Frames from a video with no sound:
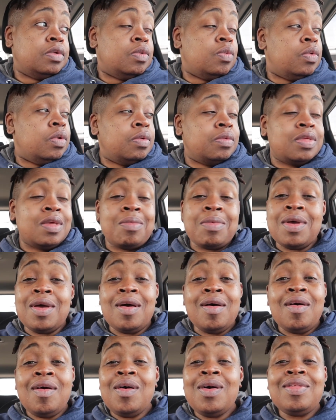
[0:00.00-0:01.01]
I want to tell me,
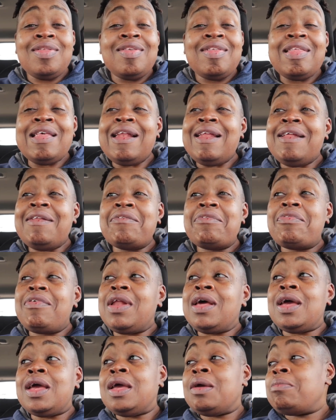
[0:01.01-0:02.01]
oh, it's still
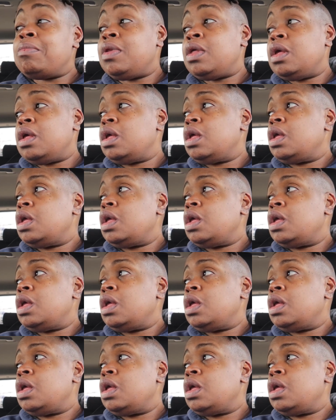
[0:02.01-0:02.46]
inflamed.